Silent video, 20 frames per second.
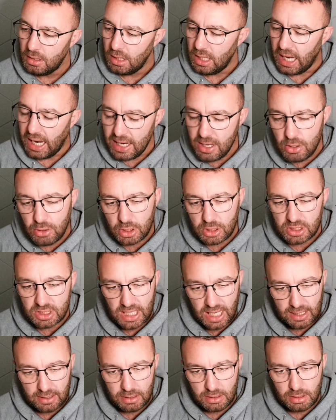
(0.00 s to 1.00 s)
I
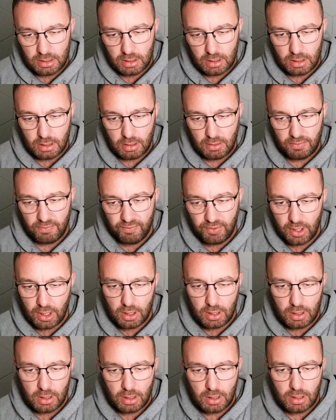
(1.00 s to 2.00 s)
understand
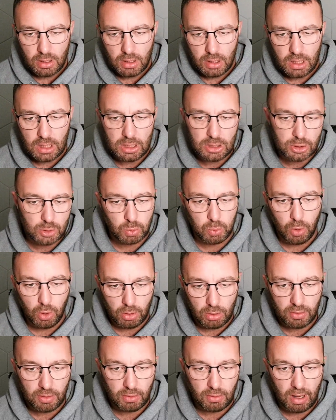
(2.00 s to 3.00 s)
that he
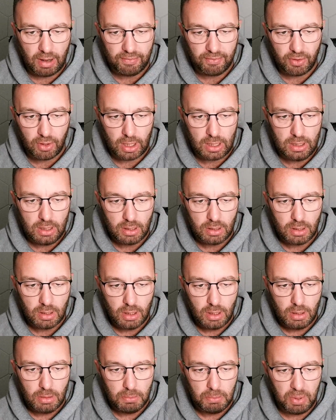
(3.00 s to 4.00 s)
swore at a referee,
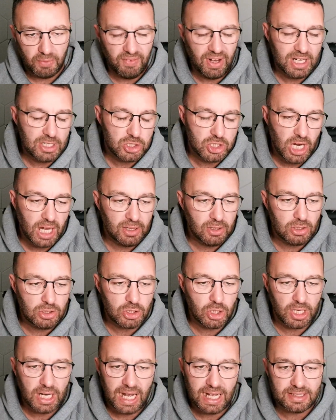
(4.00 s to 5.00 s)
but that challenge
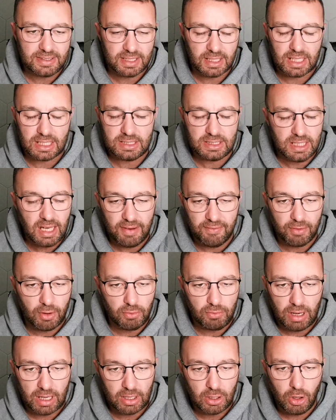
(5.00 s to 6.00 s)
on Isaac is never a
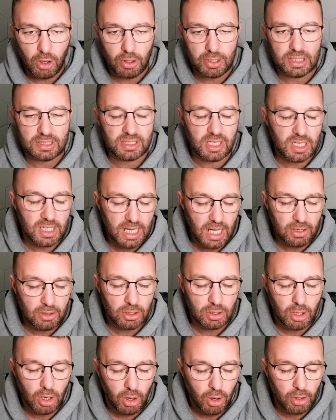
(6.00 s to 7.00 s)
red card. It's a yellow
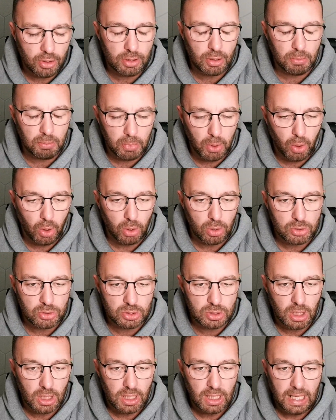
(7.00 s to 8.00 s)
card at
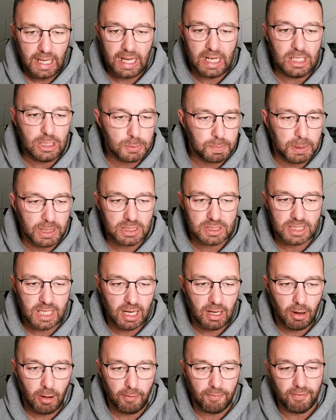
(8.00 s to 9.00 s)
most. He's been
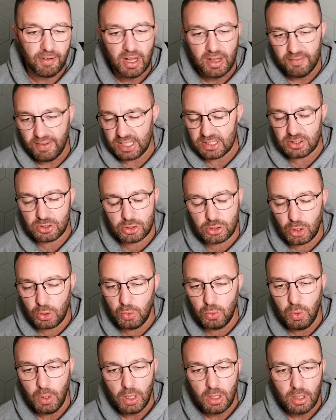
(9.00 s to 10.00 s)
sent off. That's
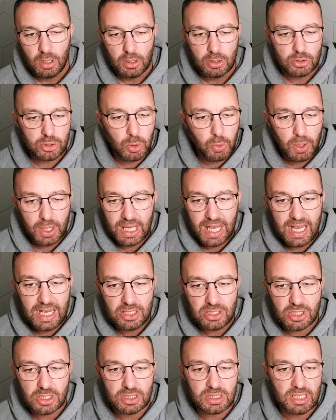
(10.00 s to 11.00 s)
two
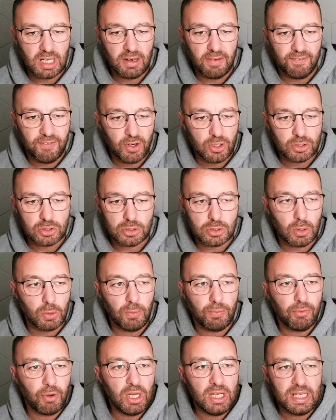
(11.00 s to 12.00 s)
occasions in the first
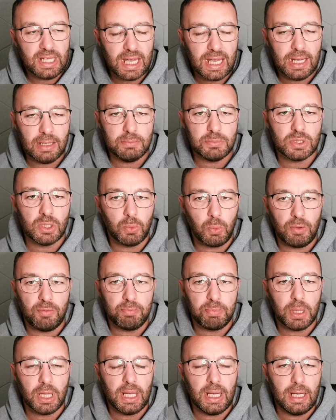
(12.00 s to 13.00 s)
2-3 games that we've
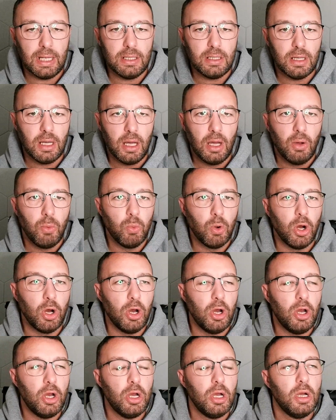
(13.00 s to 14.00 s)
played
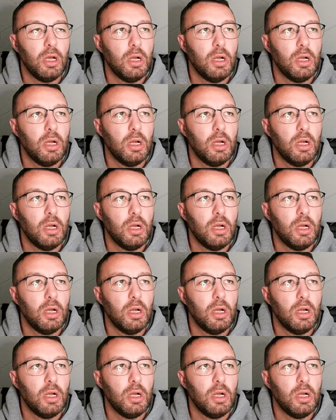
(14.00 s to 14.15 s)
where